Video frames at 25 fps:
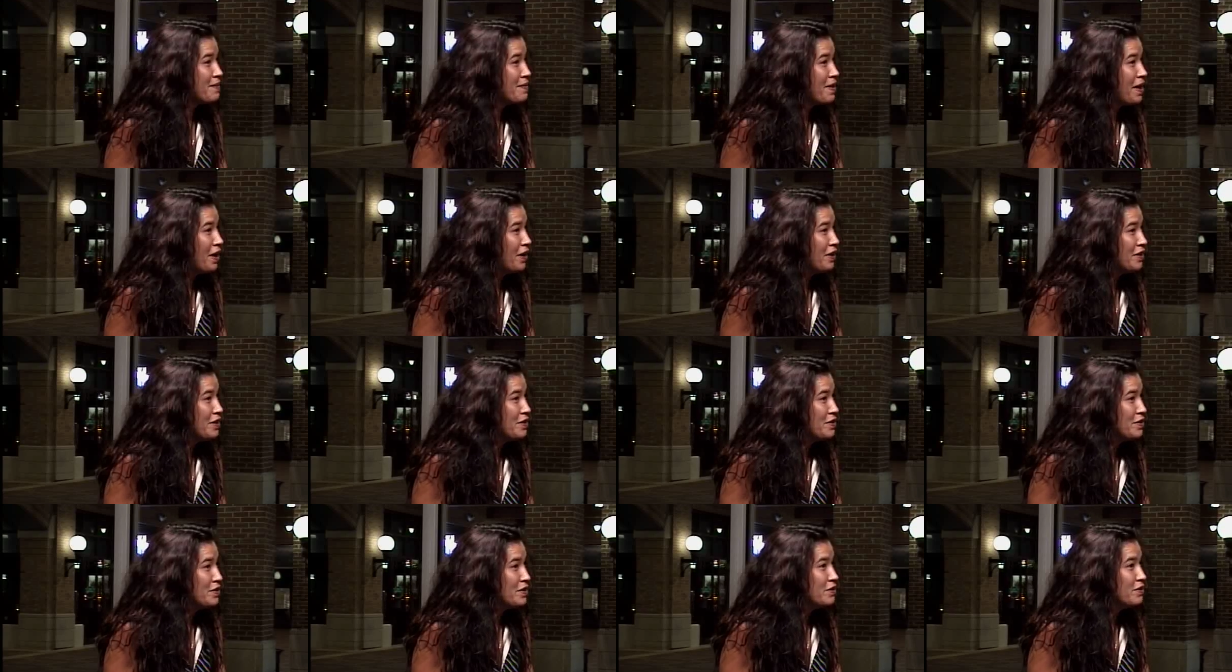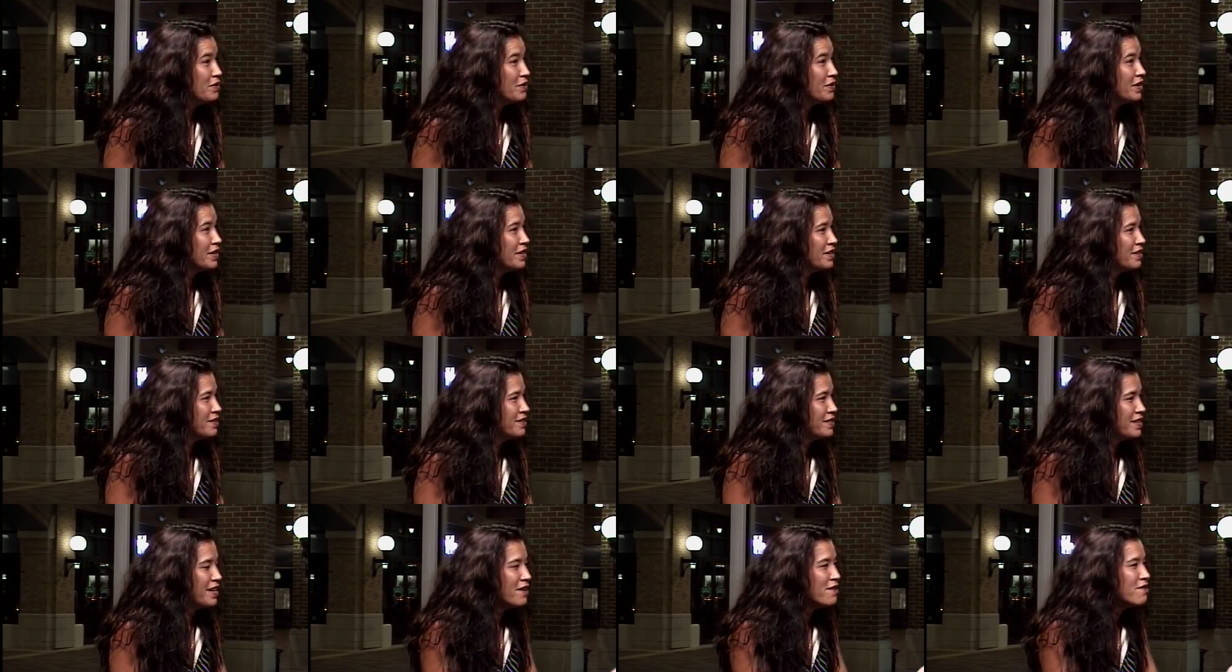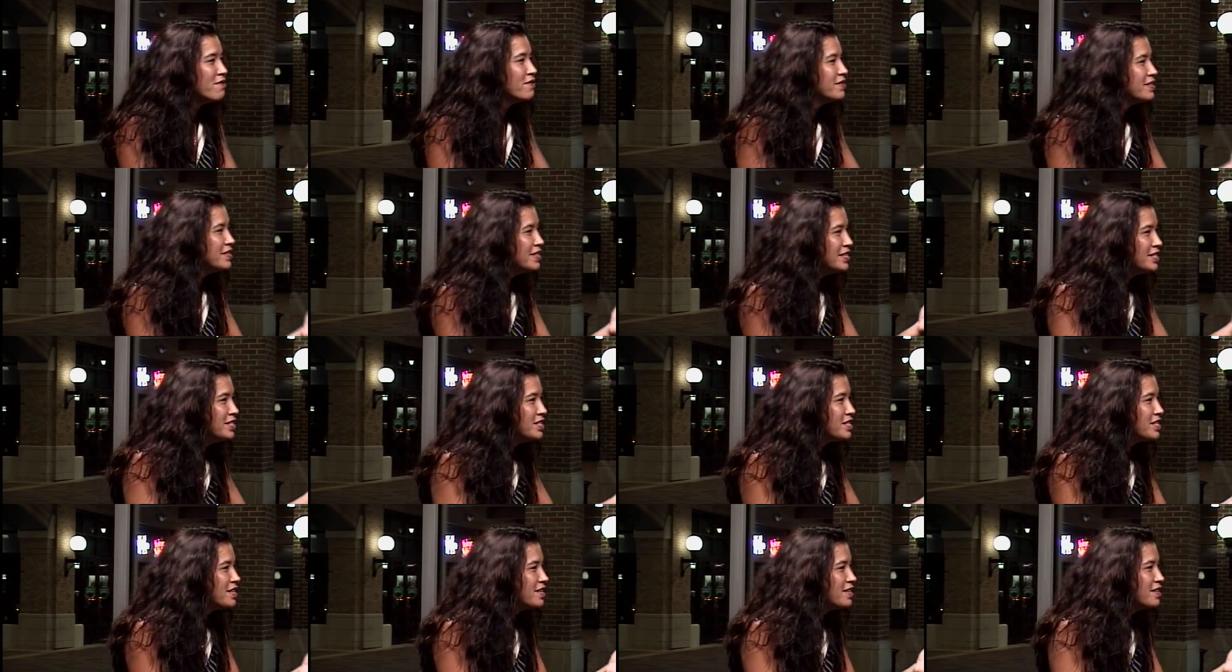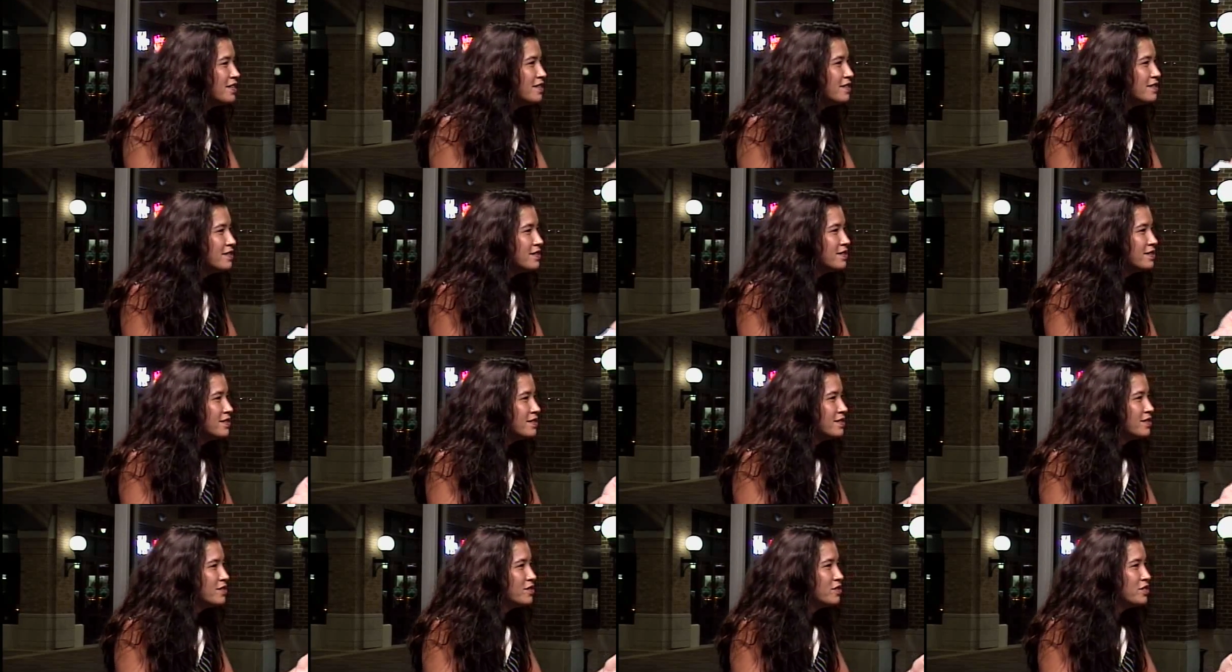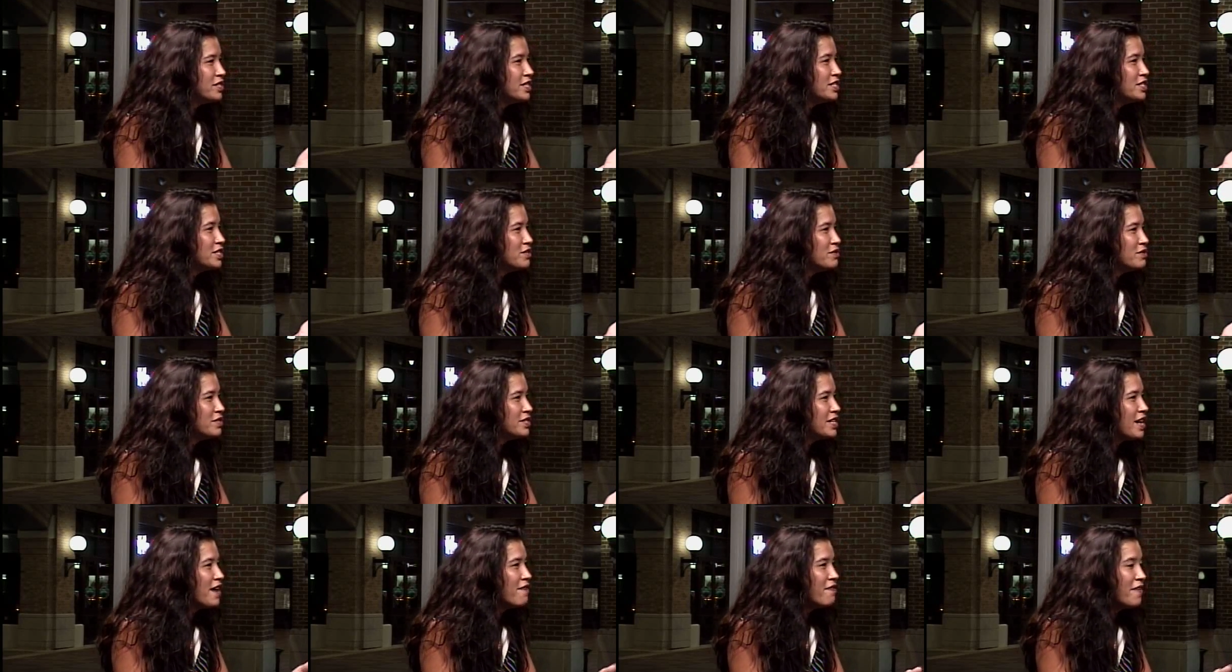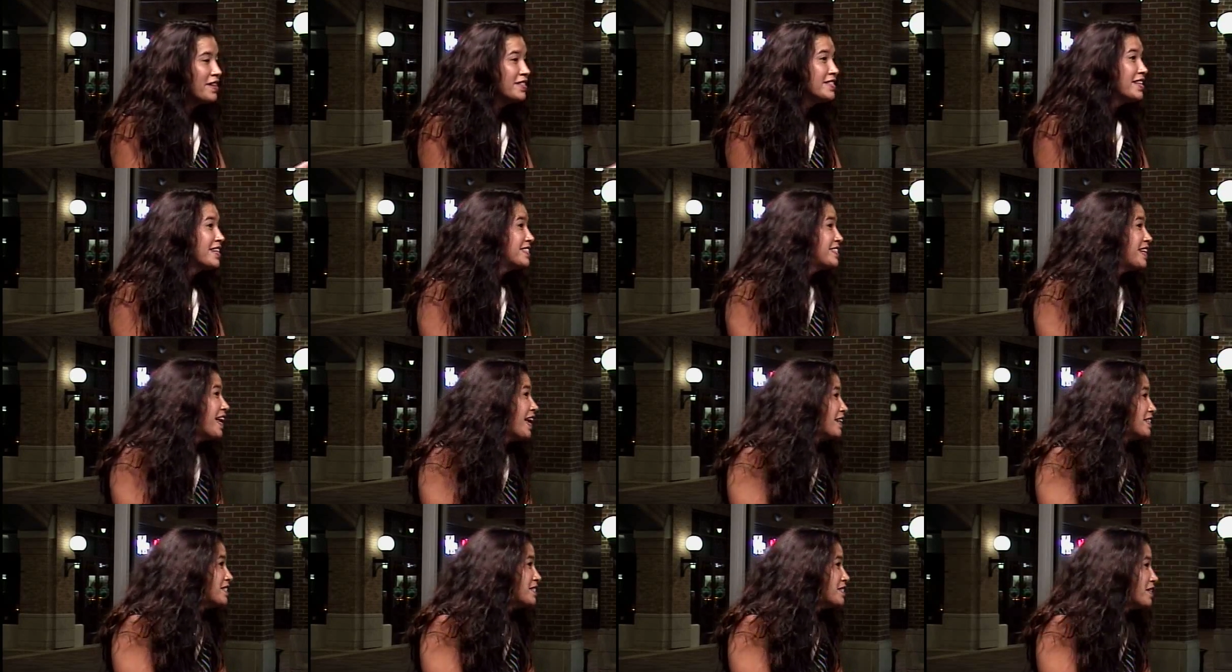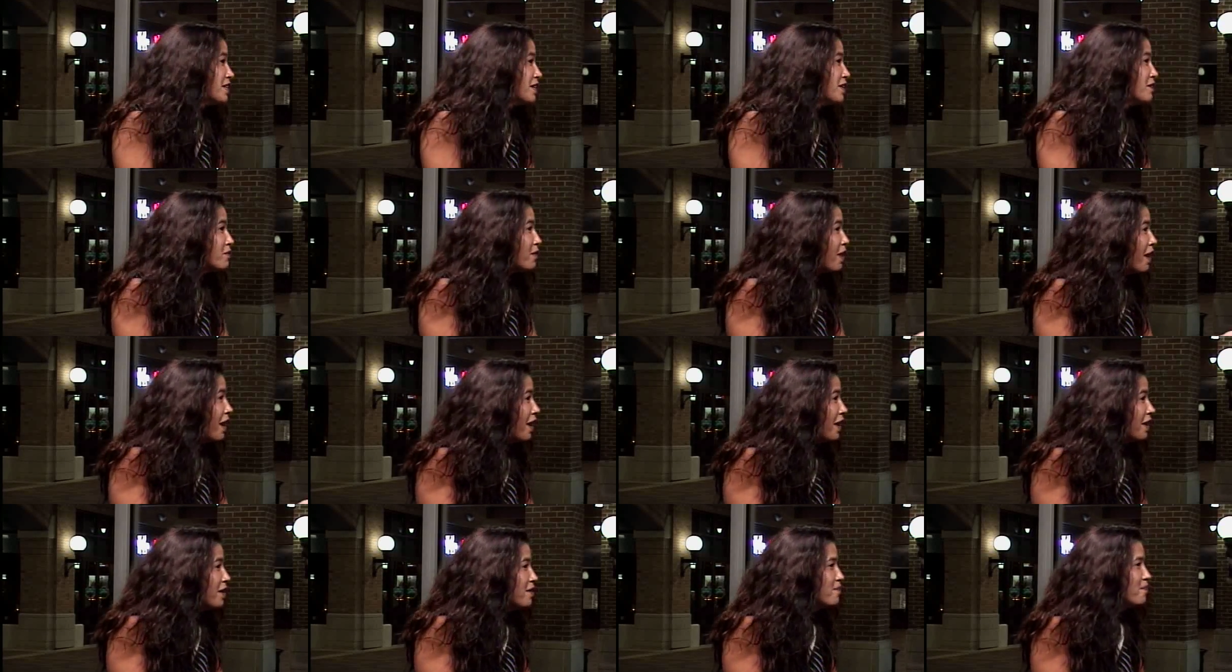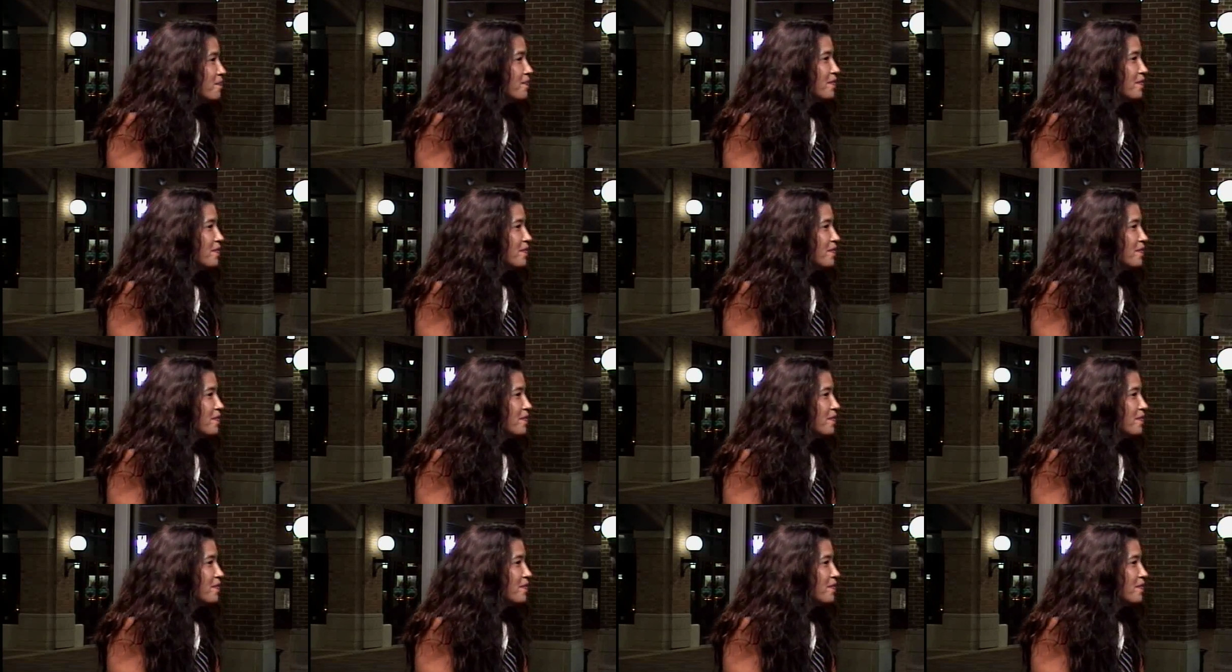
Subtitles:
about. You that whole ninja jiu-jitsu stuff, that's like dancing, right?